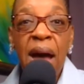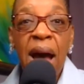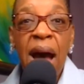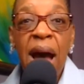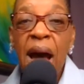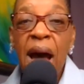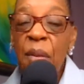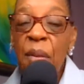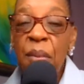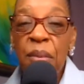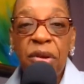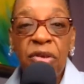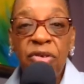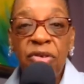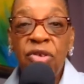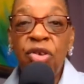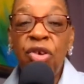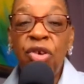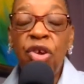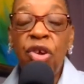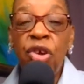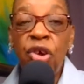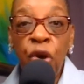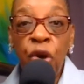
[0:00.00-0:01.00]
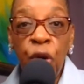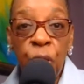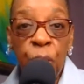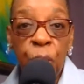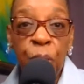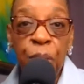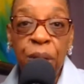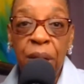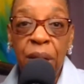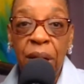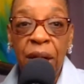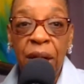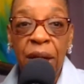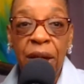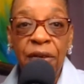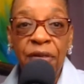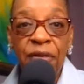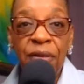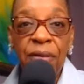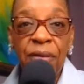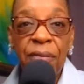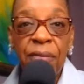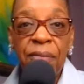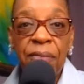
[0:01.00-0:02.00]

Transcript: How much do you believe